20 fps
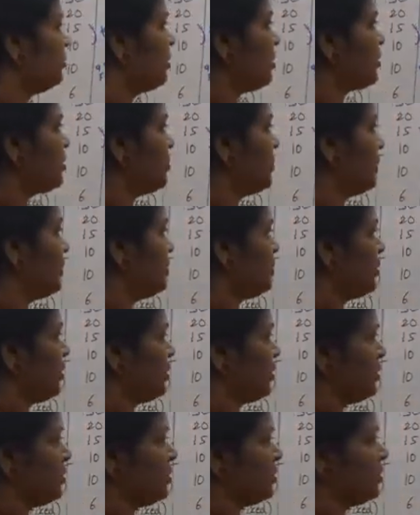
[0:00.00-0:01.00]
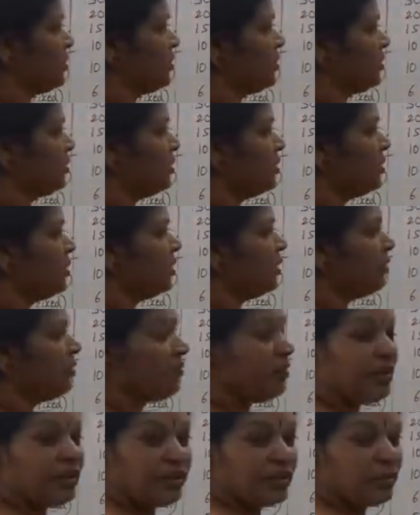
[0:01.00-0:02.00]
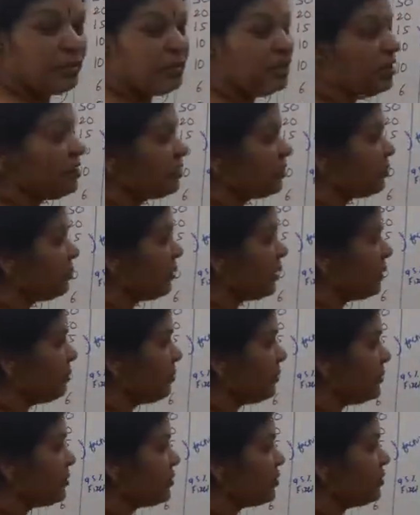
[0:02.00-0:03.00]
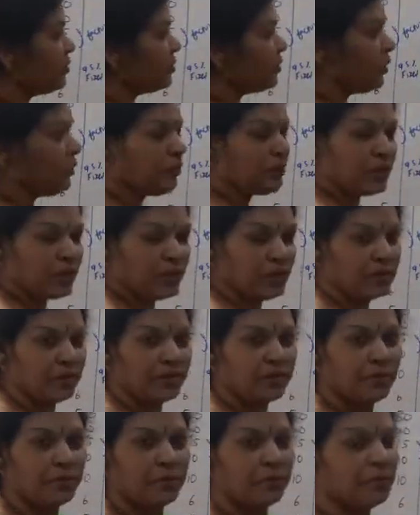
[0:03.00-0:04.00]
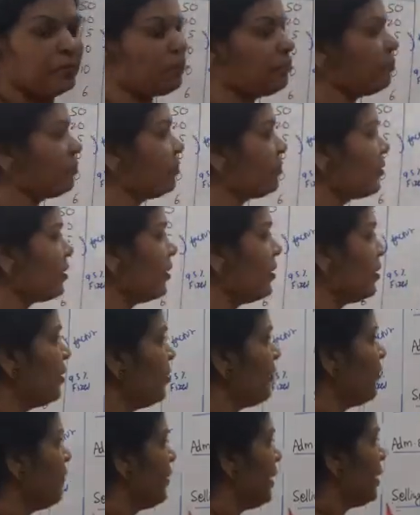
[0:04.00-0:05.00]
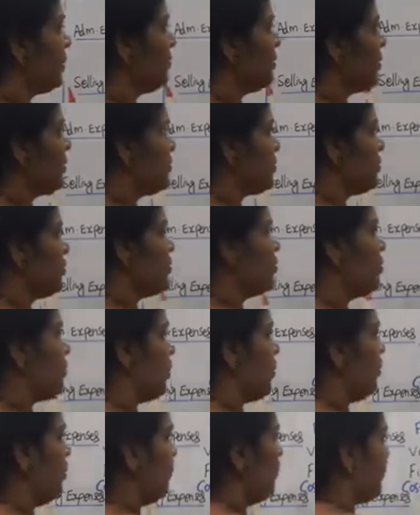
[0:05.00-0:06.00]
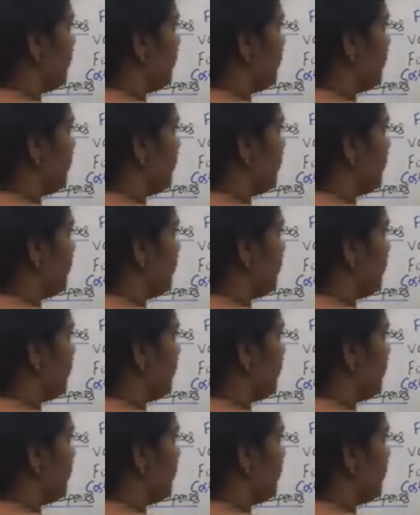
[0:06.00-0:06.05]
expenses. Variable is 5% of 10. 5% of